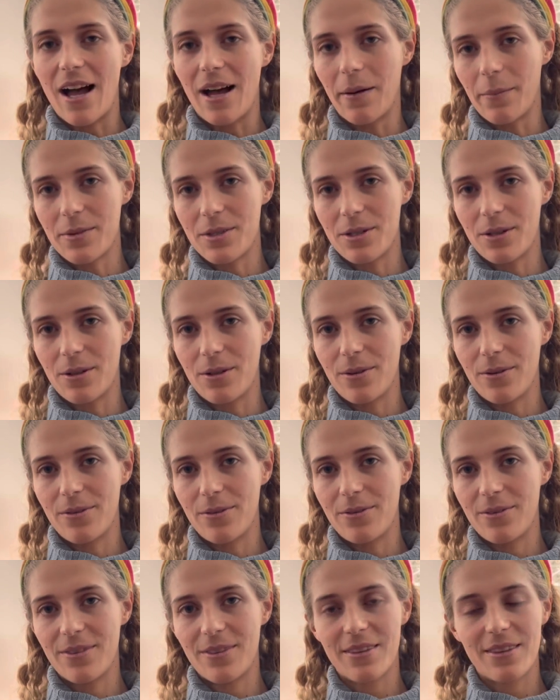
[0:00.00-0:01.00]
So
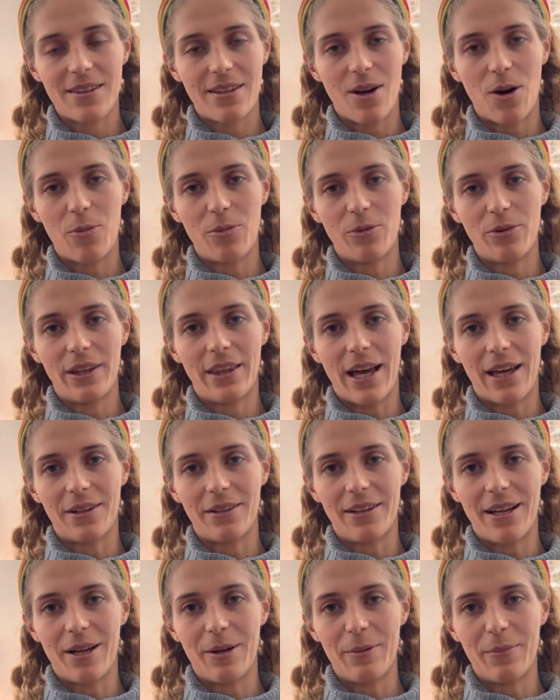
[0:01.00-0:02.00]
hopefully that'll
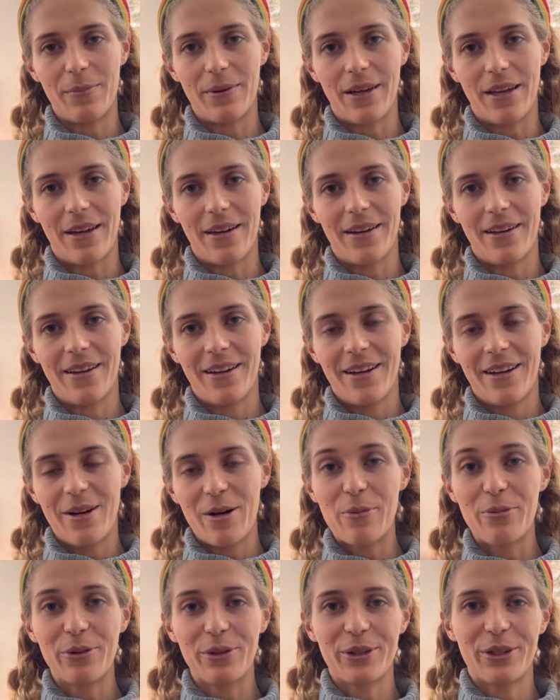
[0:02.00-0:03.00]
help.
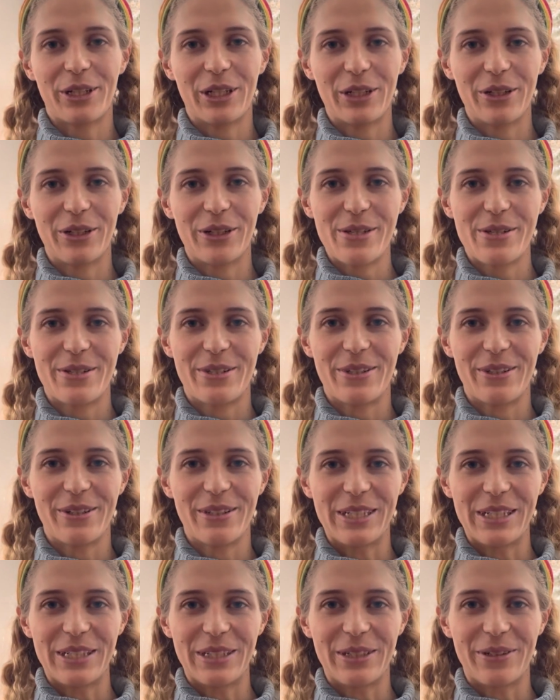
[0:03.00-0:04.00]
Hopefully you're curious
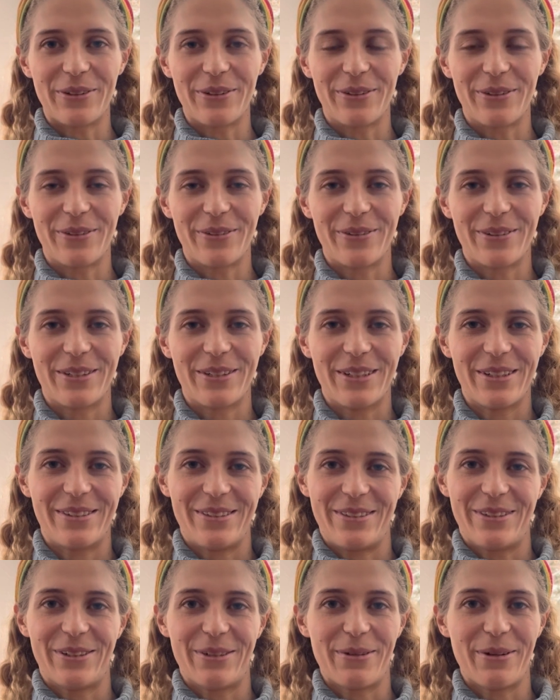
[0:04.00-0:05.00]
to go to
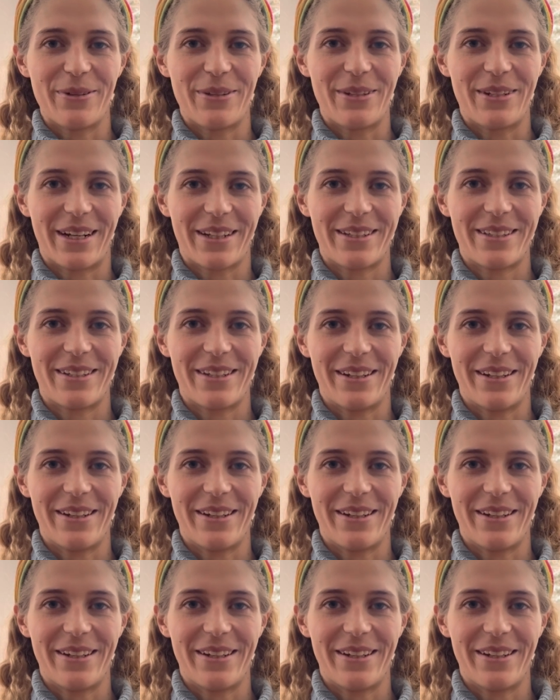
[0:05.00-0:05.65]
learn about the next